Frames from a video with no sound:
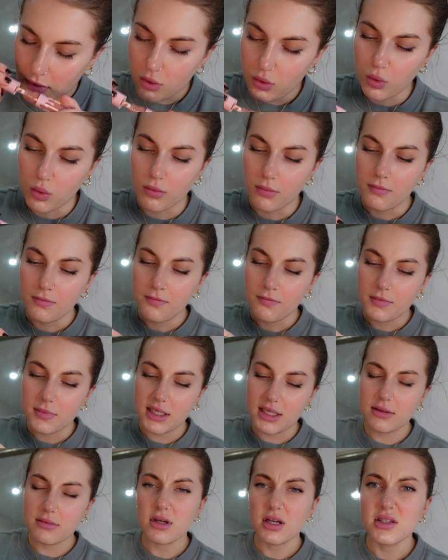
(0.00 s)
Oh,
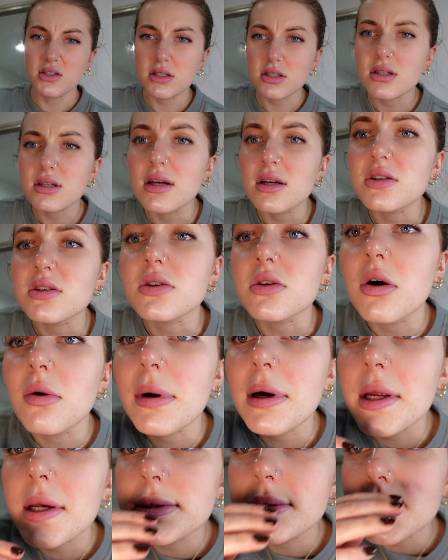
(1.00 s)
I just, I just got
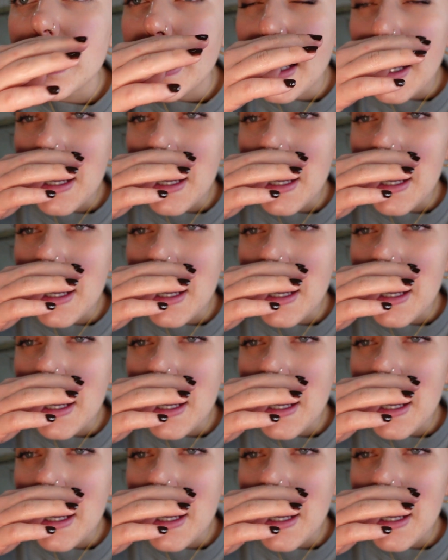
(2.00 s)
my nose.